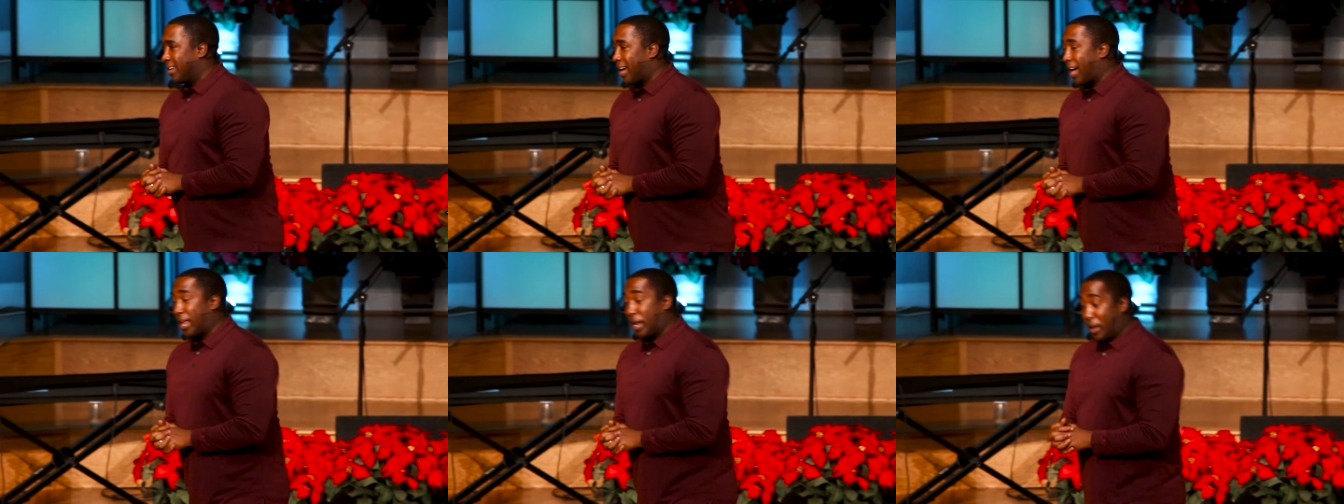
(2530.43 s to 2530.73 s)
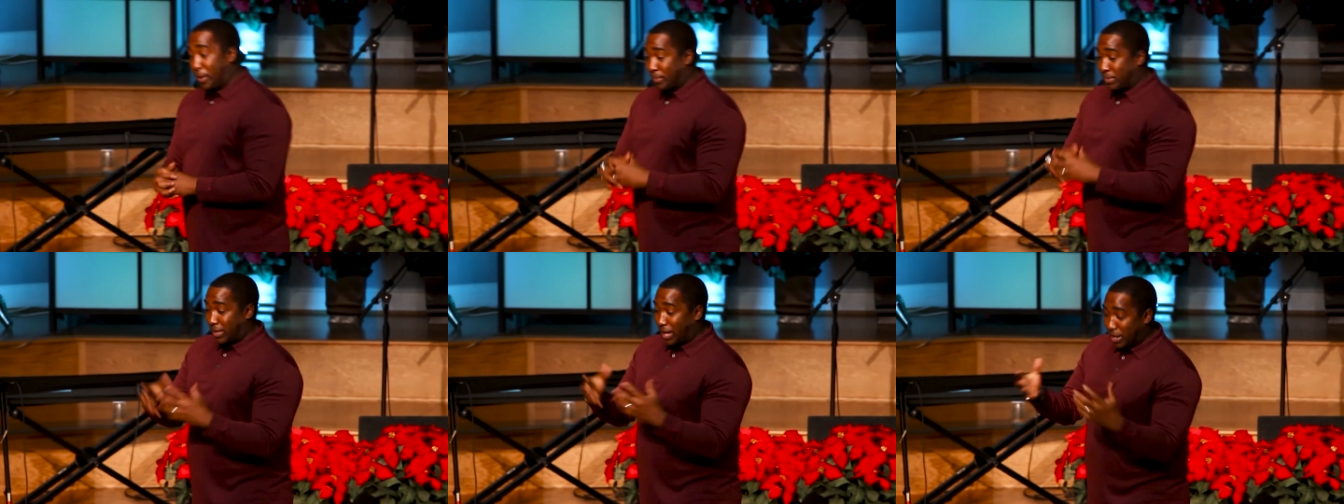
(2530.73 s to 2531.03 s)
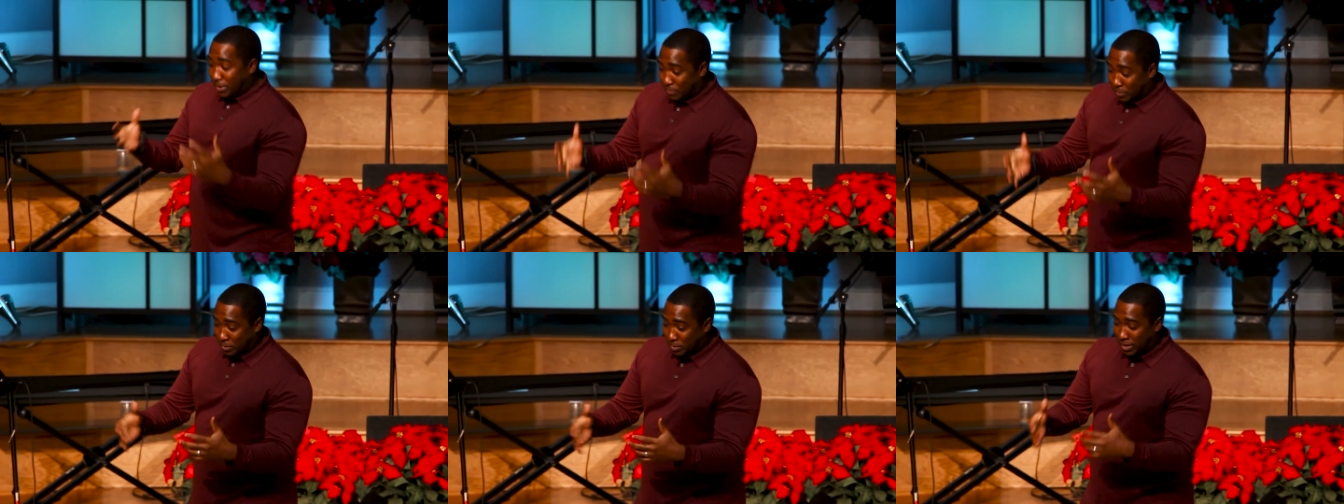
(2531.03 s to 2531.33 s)
God, I'm
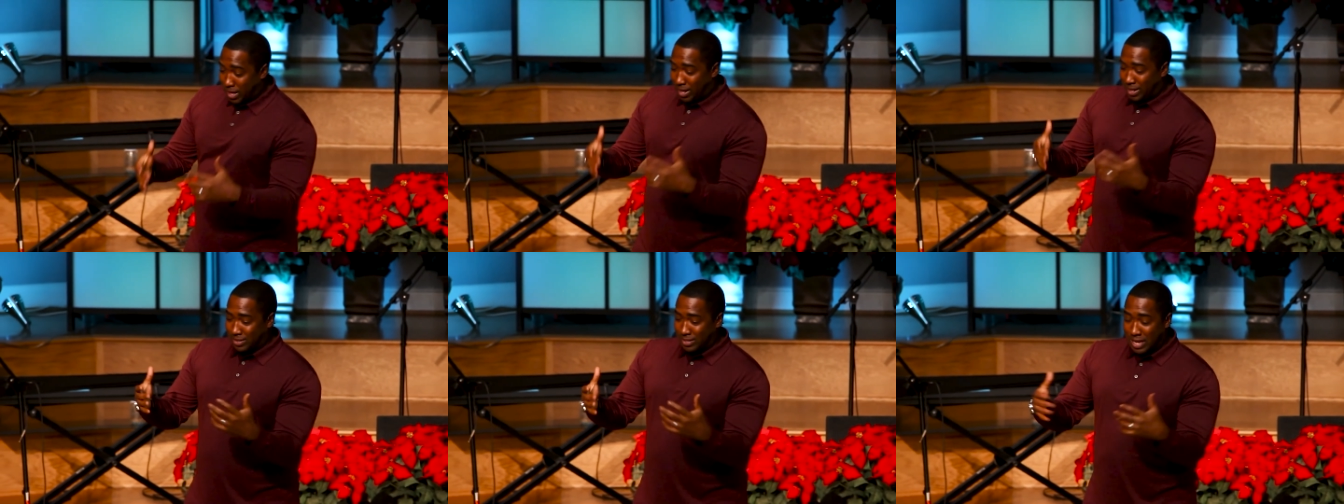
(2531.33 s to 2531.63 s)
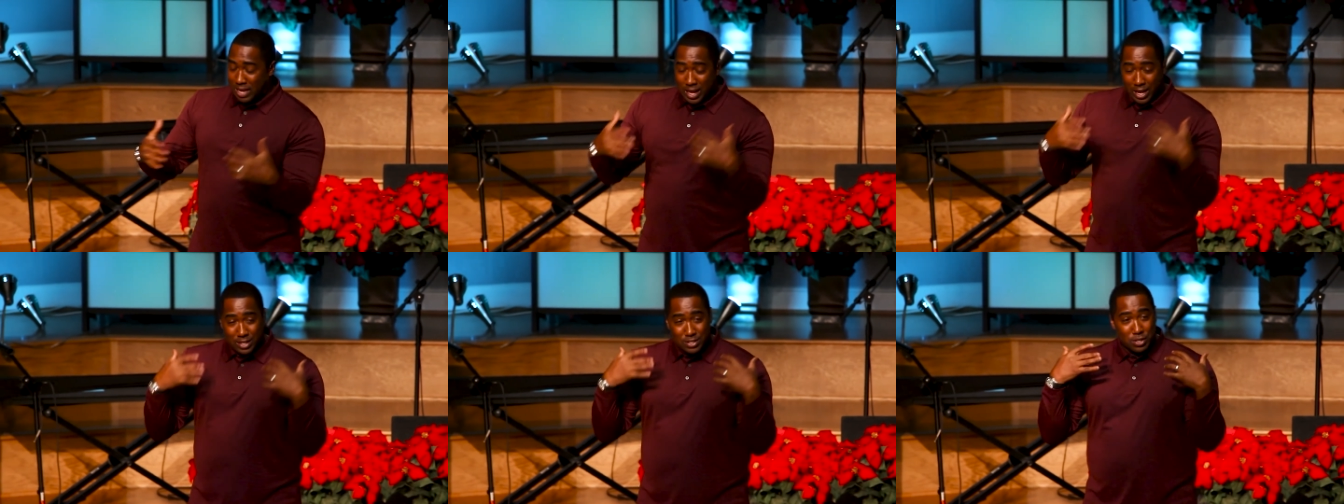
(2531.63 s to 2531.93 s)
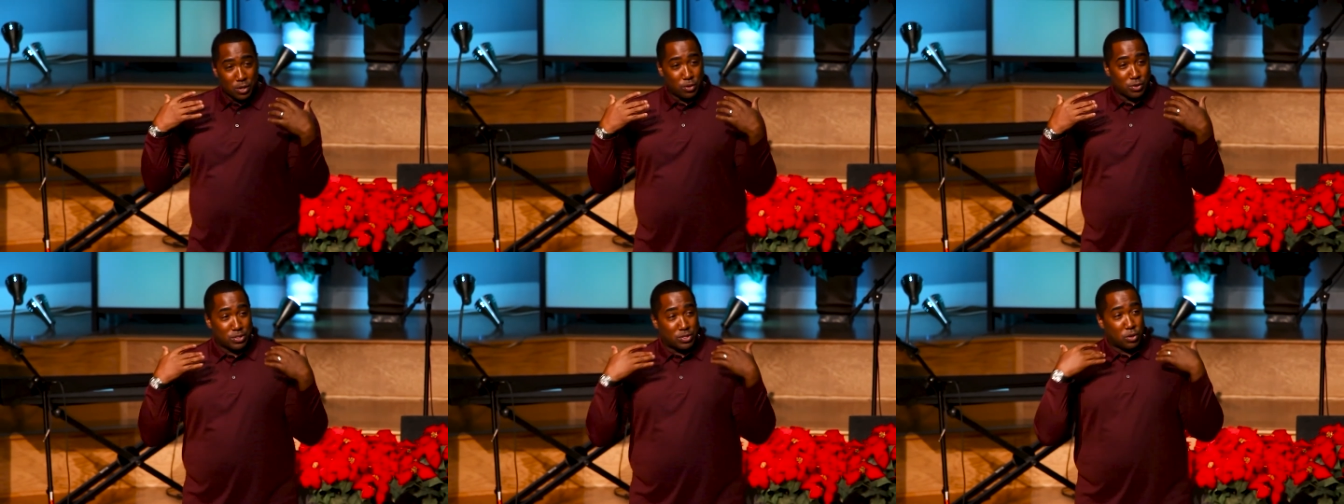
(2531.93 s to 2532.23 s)
thankful that it's, and
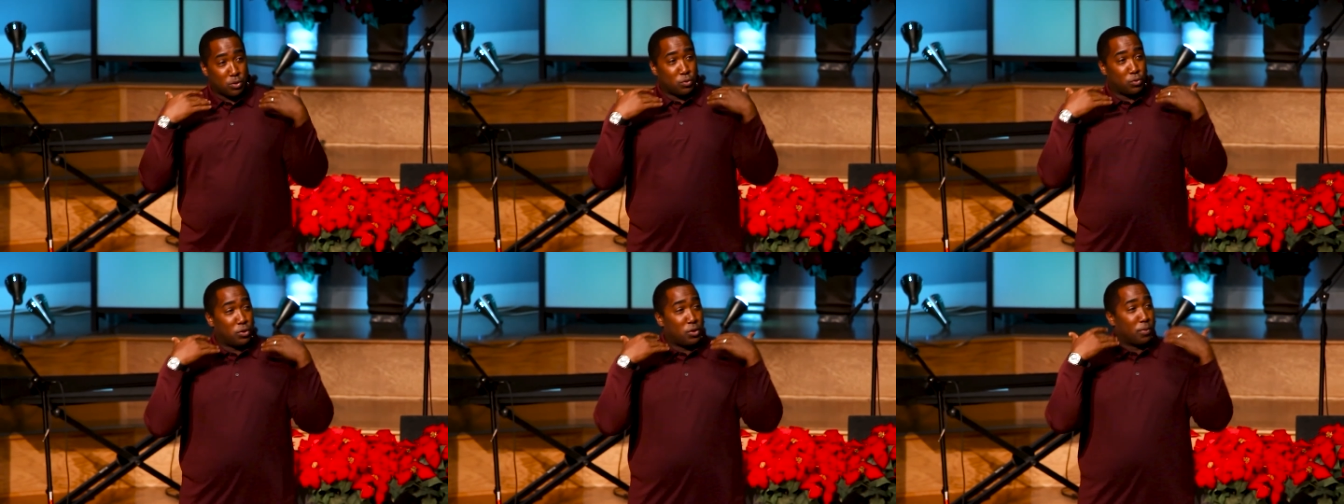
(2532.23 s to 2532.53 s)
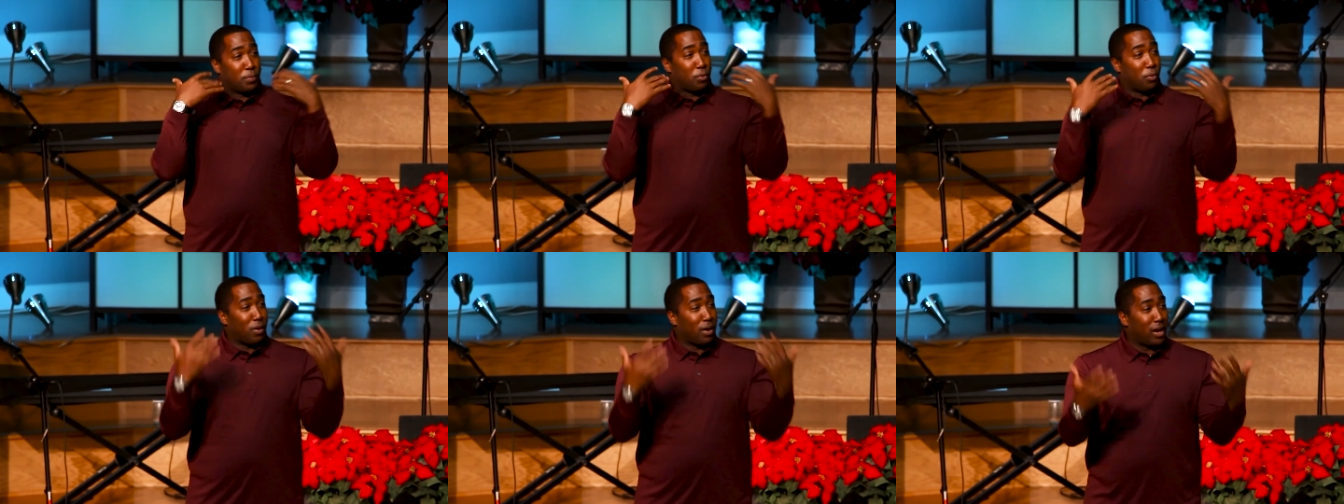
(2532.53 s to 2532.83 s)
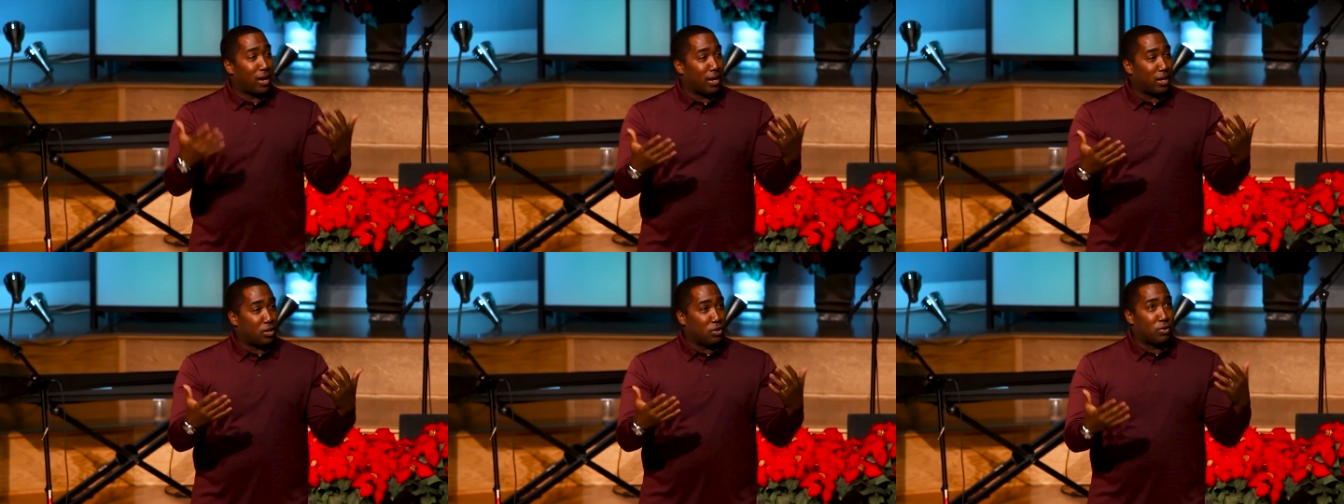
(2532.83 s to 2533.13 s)
so, so when you're
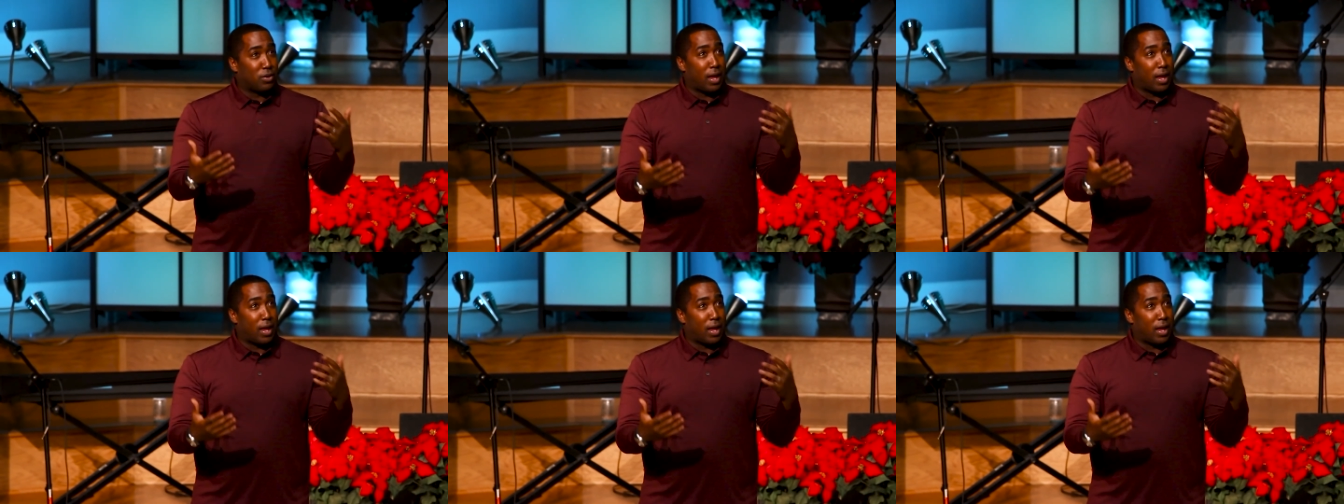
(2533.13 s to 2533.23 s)
praying,